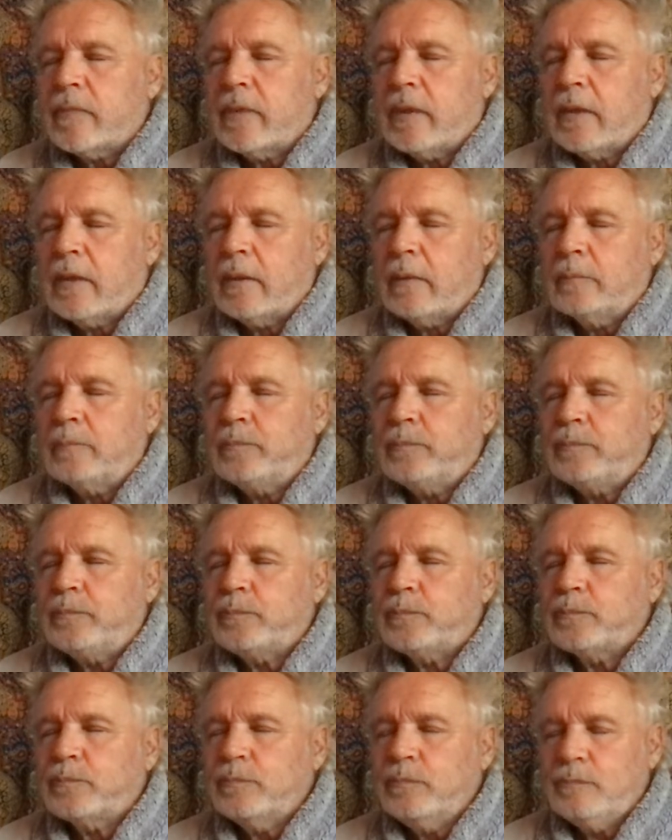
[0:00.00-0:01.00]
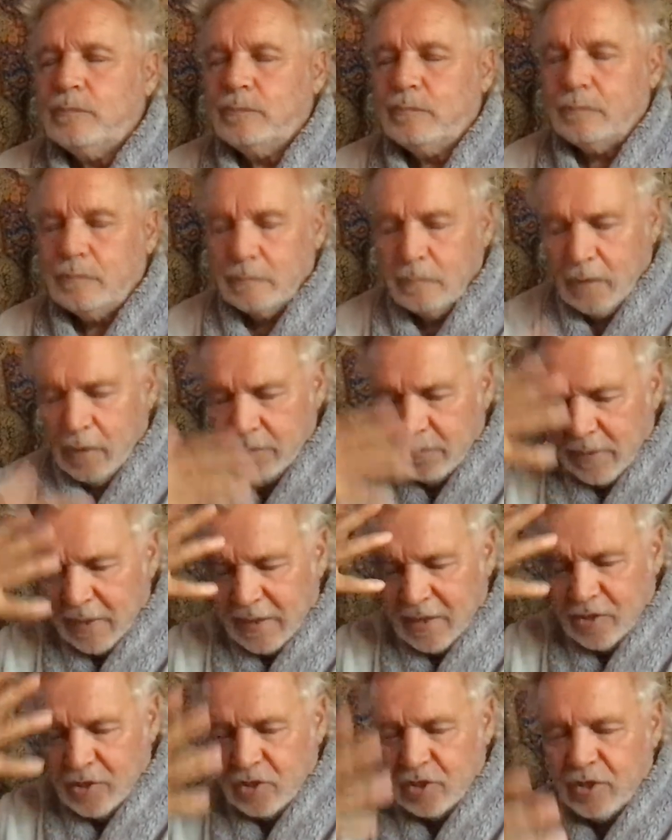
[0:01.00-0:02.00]
and
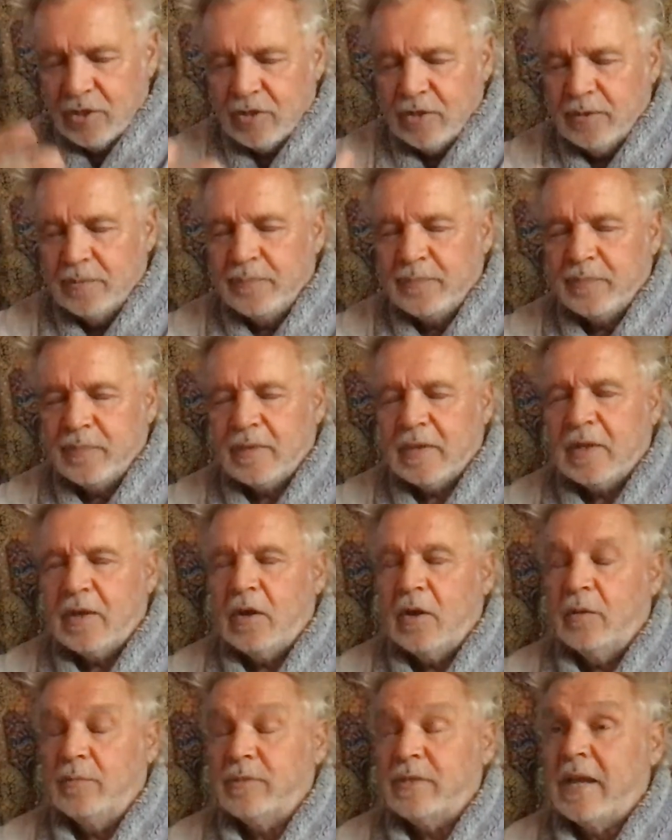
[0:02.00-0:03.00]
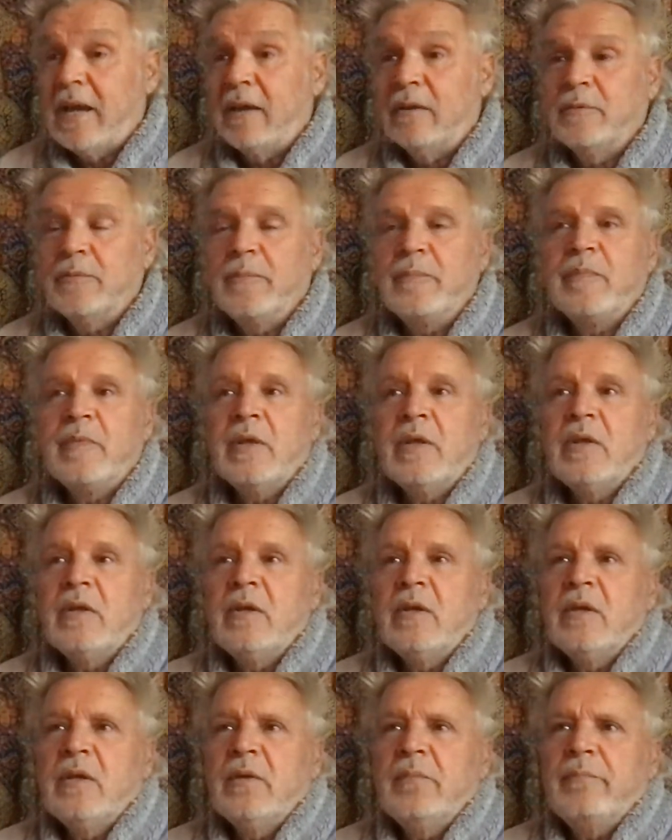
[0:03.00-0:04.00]
managed to calm down.
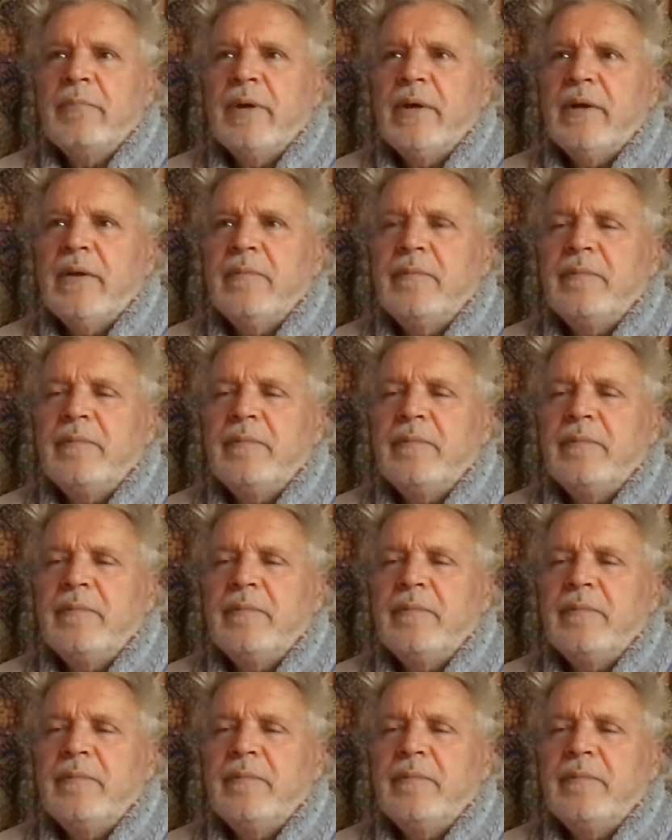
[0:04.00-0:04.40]
But